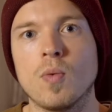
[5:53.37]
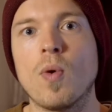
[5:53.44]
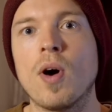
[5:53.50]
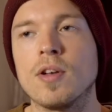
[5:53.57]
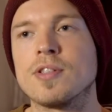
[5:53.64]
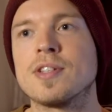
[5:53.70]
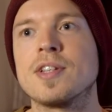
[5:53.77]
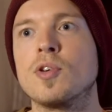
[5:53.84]

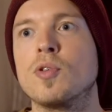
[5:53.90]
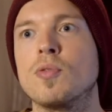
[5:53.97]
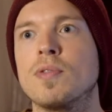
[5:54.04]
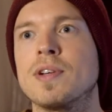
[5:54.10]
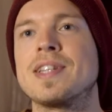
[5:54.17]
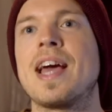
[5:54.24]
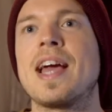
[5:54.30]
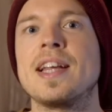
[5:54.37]
while still
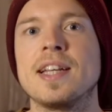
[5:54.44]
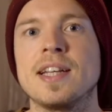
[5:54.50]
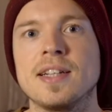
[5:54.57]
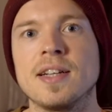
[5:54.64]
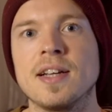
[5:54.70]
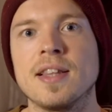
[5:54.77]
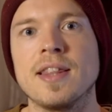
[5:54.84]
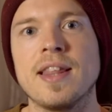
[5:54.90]

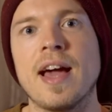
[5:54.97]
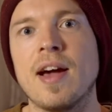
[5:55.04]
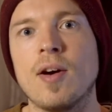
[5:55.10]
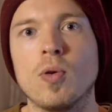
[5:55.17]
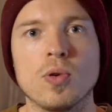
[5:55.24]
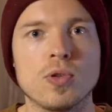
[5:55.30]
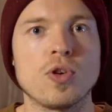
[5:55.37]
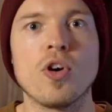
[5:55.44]
retaining
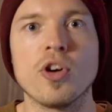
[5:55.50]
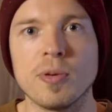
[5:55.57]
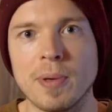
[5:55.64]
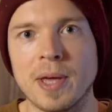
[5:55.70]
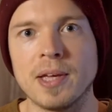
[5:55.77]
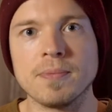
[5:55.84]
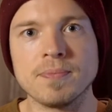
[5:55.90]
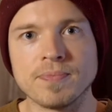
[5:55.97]
their
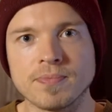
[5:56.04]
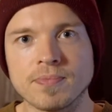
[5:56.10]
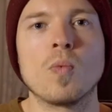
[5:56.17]
autonomy.